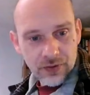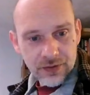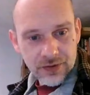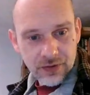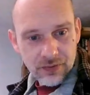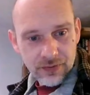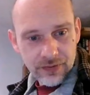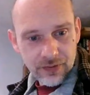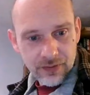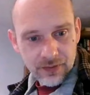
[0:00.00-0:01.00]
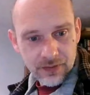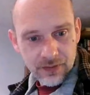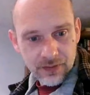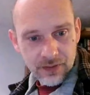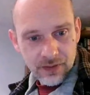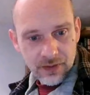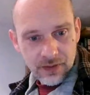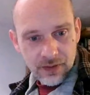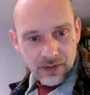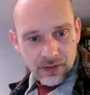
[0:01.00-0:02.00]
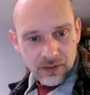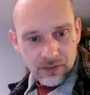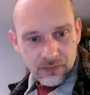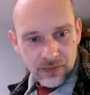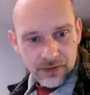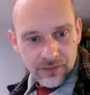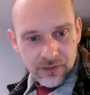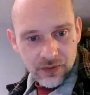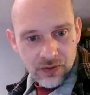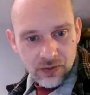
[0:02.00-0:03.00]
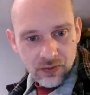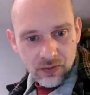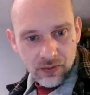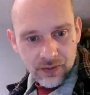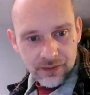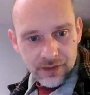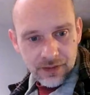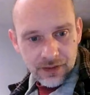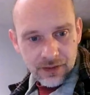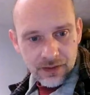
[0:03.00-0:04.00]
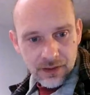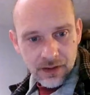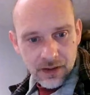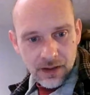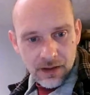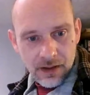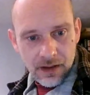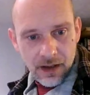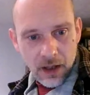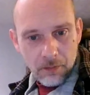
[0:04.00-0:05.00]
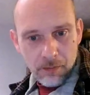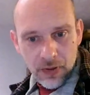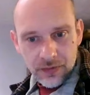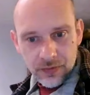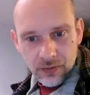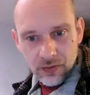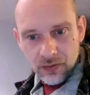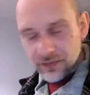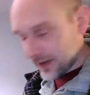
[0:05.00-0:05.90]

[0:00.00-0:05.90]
orders to go through. We've got a bundle of